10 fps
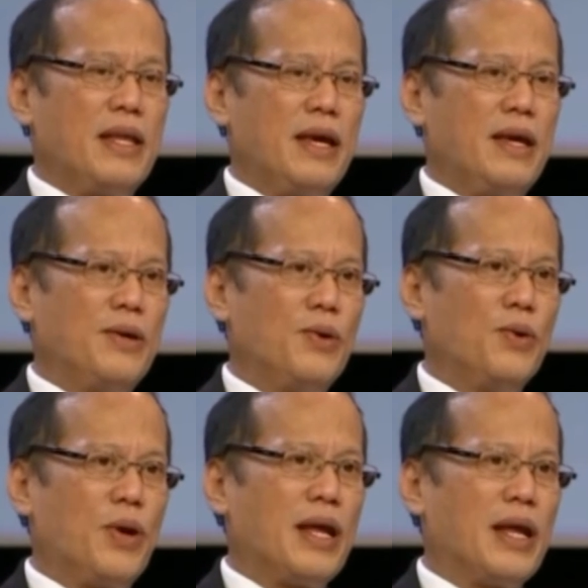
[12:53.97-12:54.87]
they
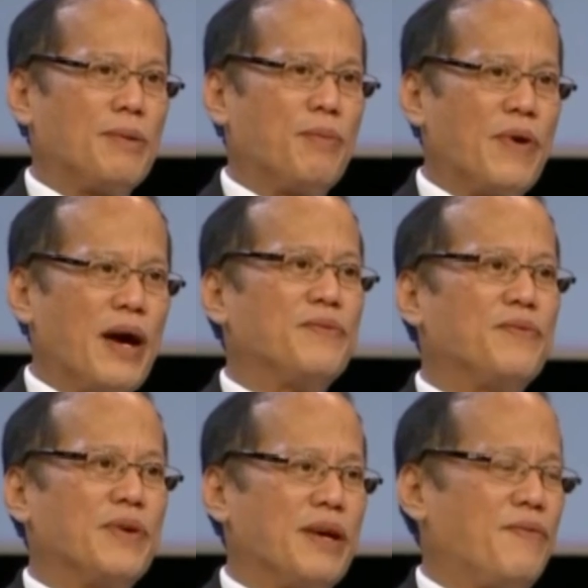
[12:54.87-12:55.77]
who cannot
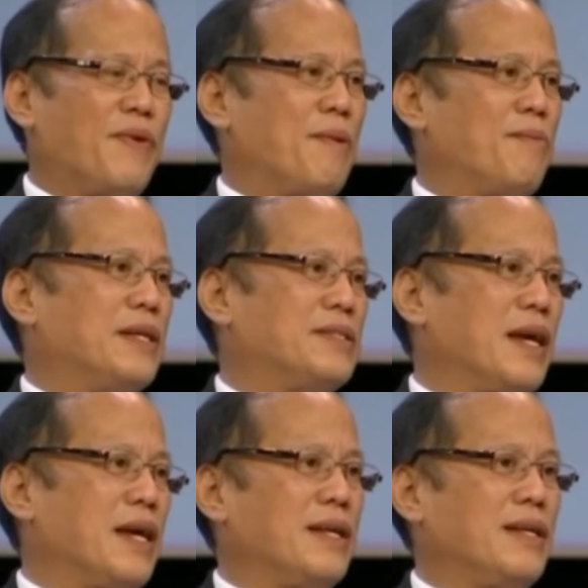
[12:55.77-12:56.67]
provide for their families
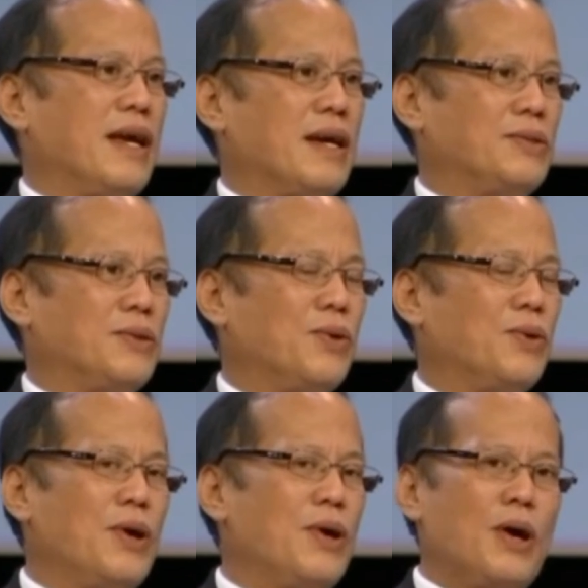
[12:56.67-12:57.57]
day in, day out,
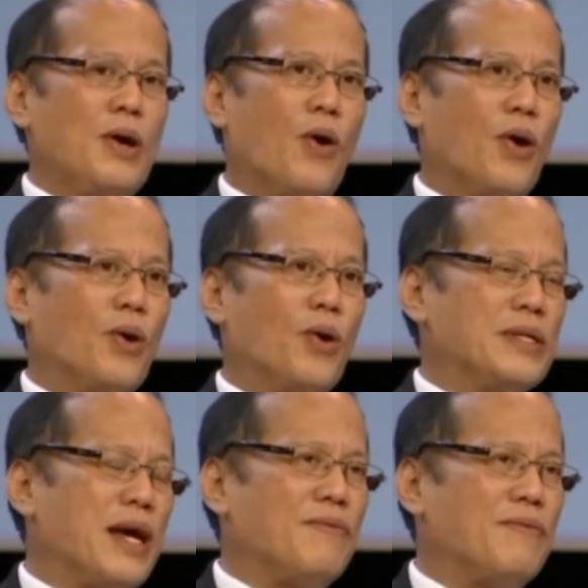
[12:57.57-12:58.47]
who
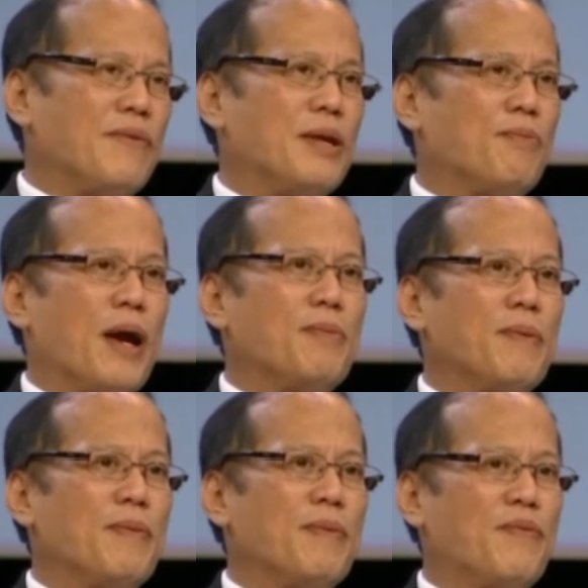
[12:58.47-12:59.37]
always have the
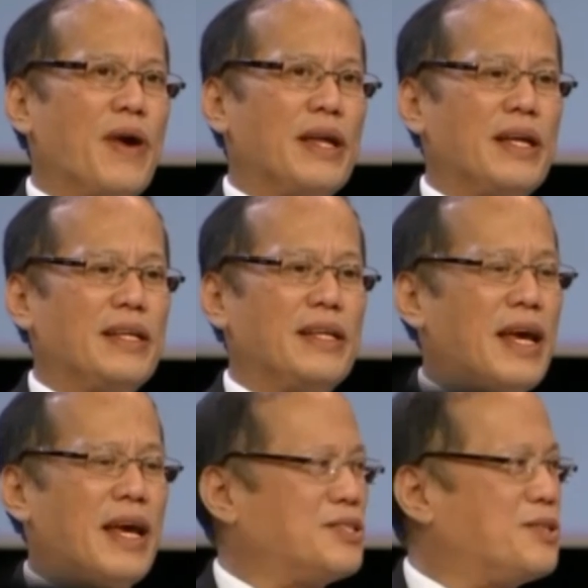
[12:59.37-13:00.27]
problem of fighting the
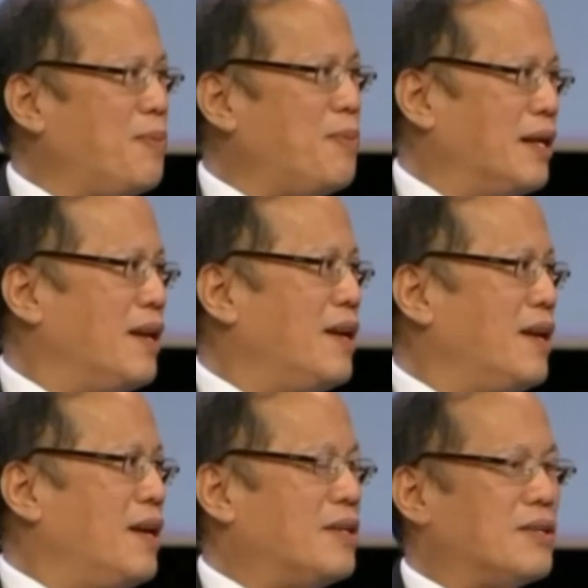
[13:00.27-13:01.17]
next meal,
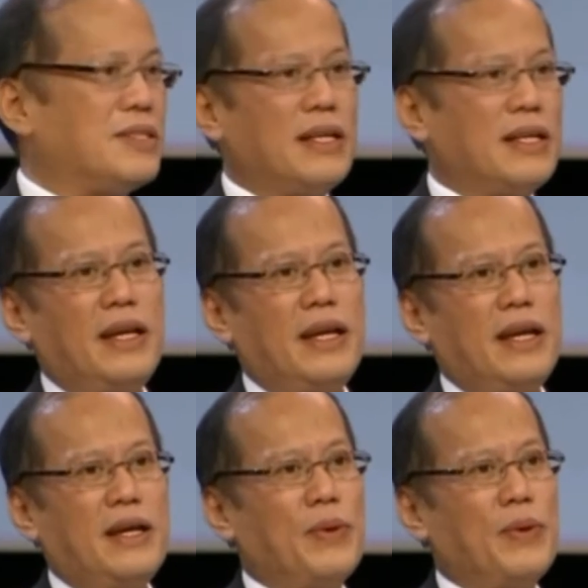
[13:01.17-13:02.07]
now
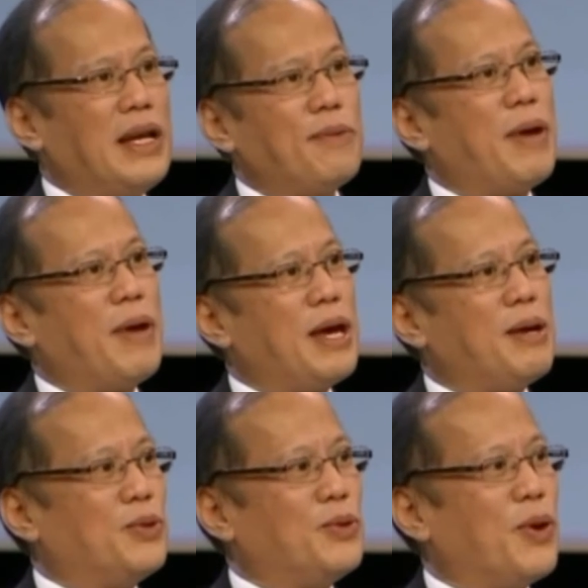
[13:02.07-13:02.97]
suddenly will not be
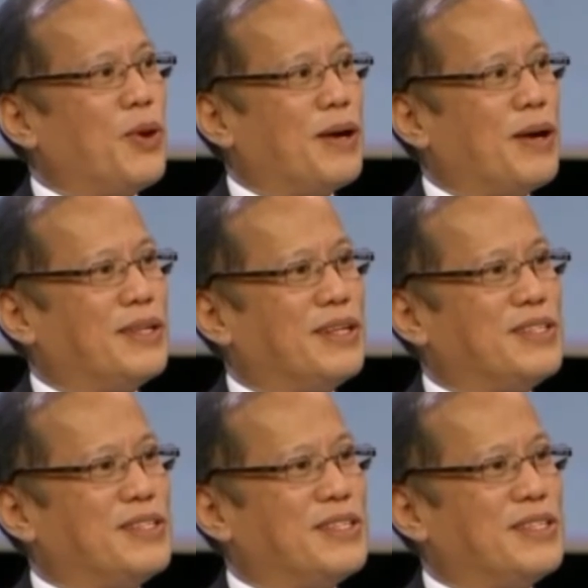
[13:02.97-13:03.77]
able to empower their